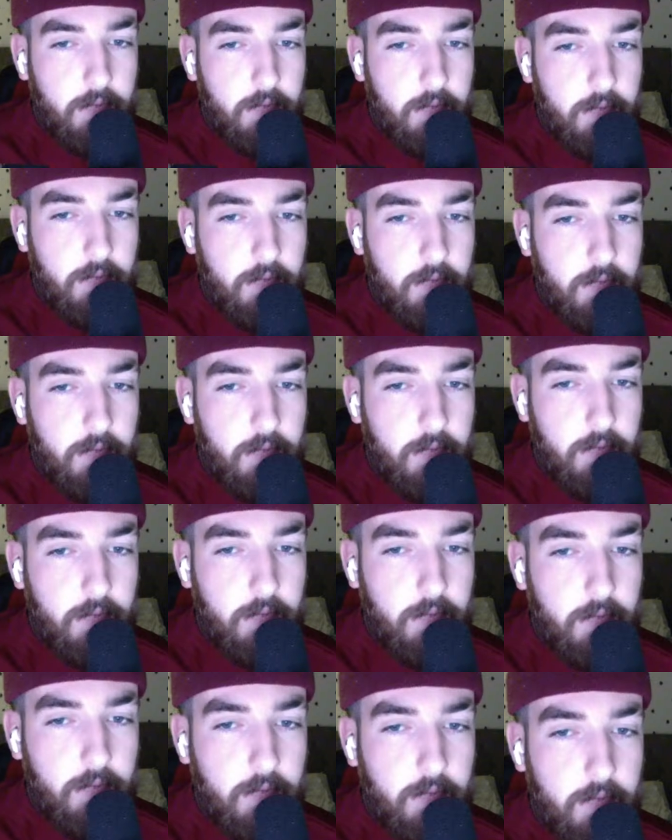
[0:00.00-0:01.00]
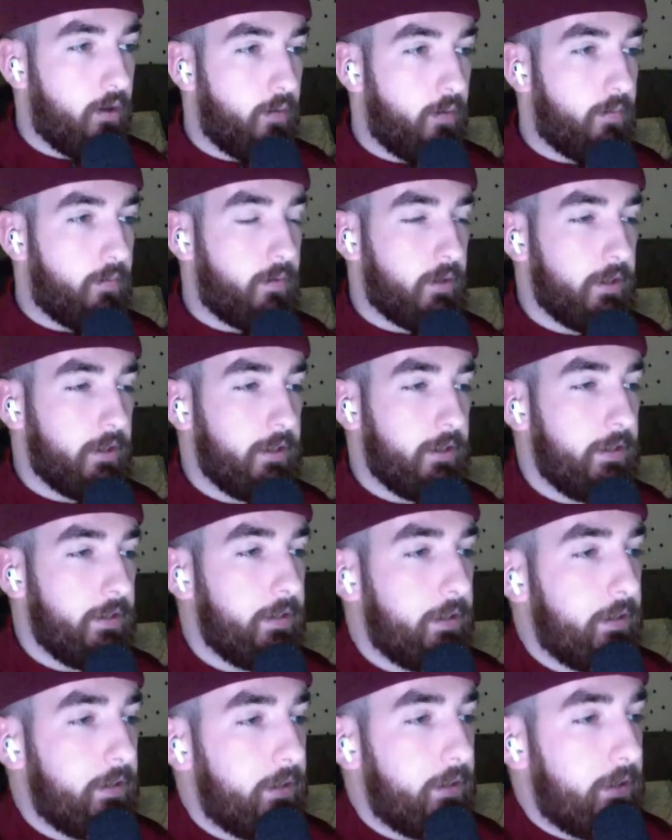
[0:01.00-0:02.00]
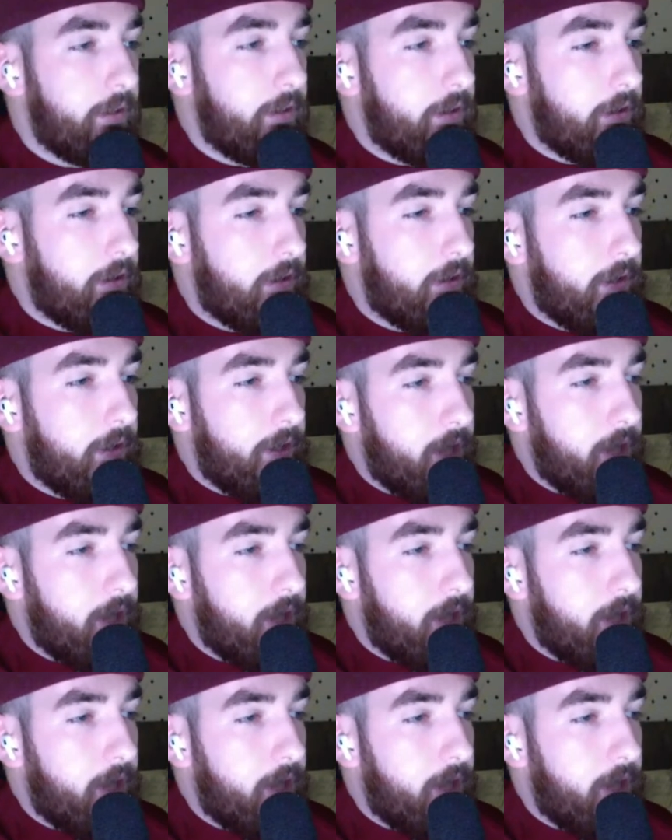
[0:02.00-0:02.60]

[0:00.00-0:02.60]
under Jurgen Klopp. The